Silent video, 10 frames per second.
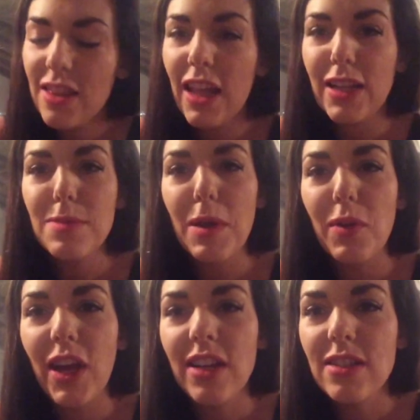that's my
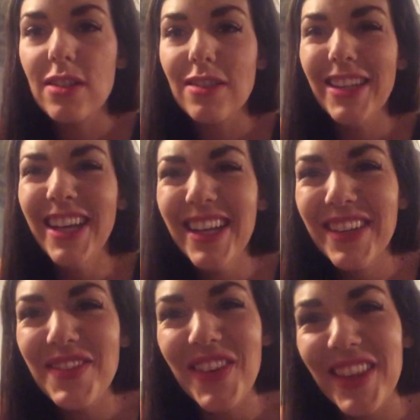rant
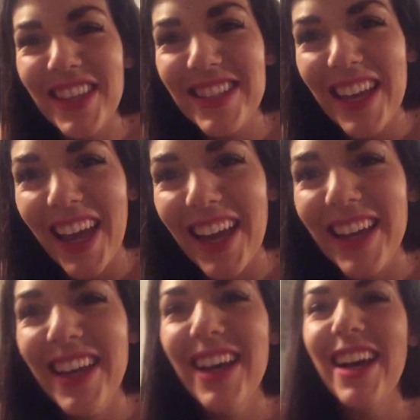for the
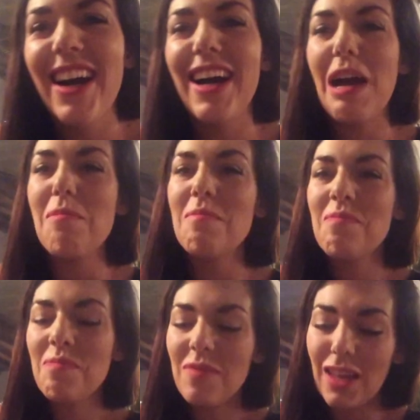day.
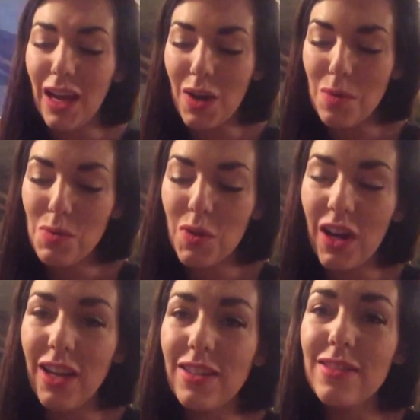I hope you
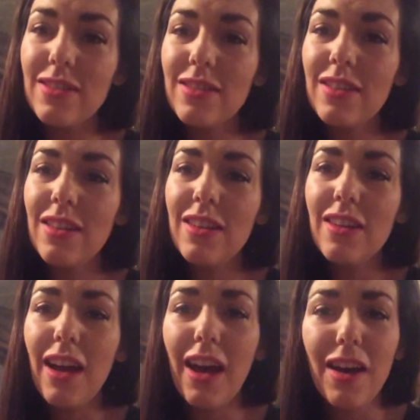guys
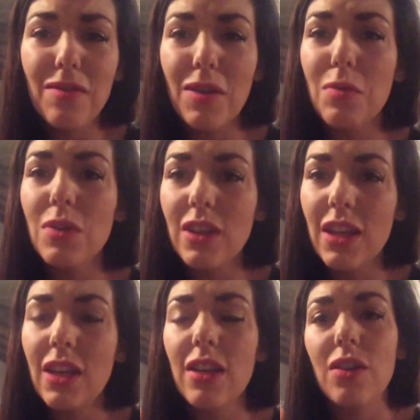have a
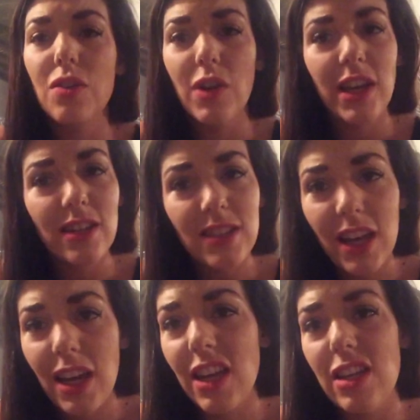really great
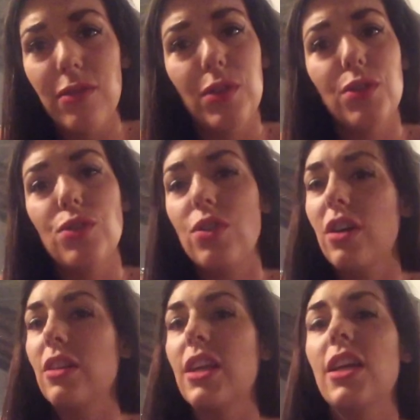day, and if you're
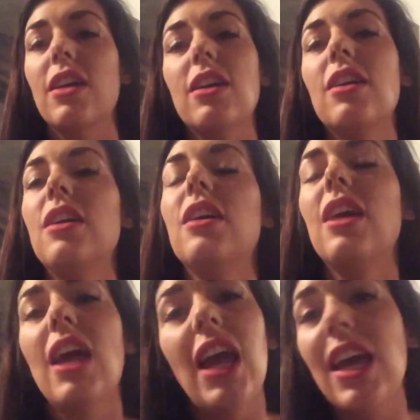struggling,
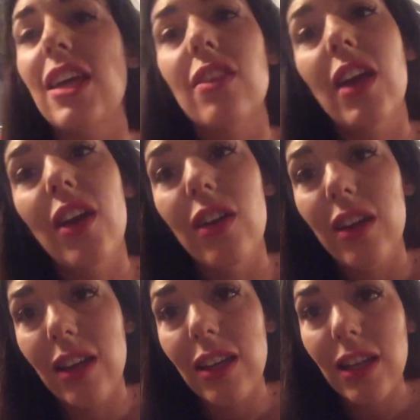hang in there
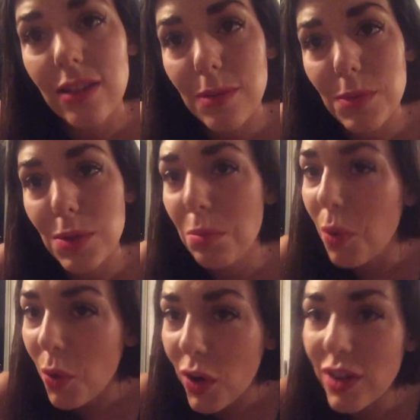and get some
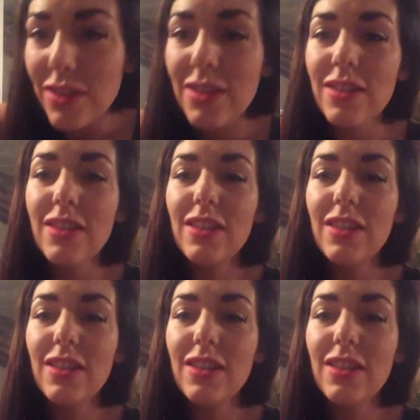support.